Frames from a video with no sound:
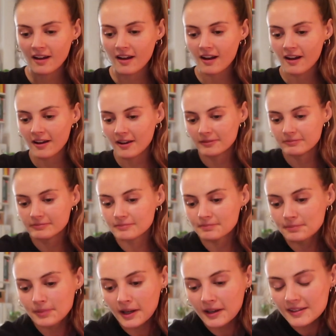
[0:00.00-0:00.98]

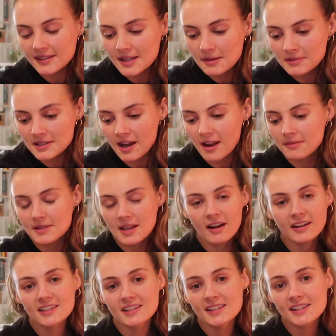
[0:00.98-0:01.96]
But sometimes
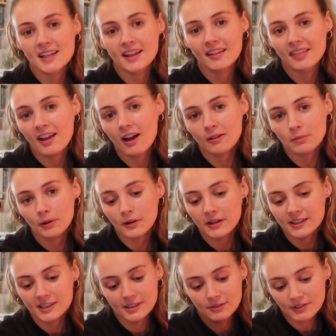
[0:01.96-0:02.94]
I just think the
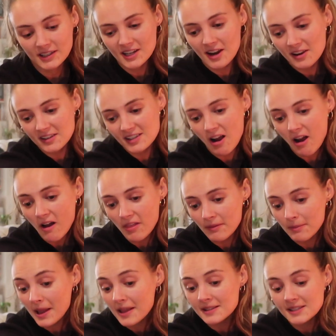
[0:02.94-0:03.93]
unpolished videos are the
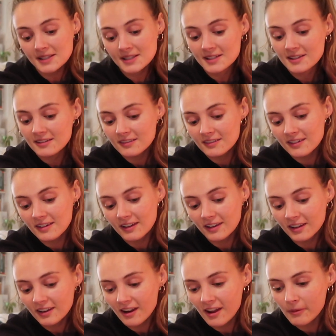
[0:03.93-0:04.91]
best,
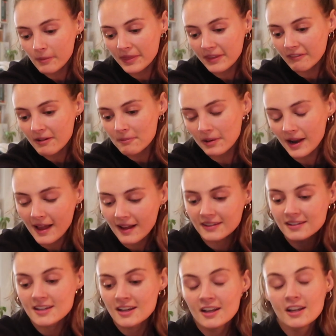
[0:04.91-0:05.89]
you know, when they're
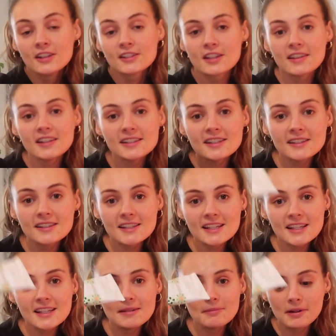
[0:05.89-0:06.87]
unplanned. So this is
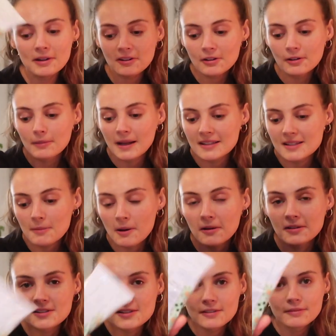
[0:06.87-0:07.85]
the Miracle Meta
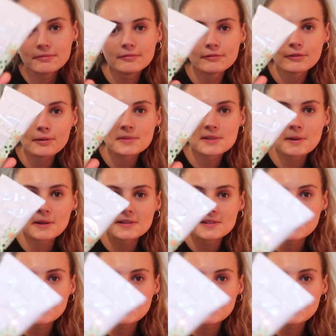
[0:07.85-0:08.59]
Mask from Smart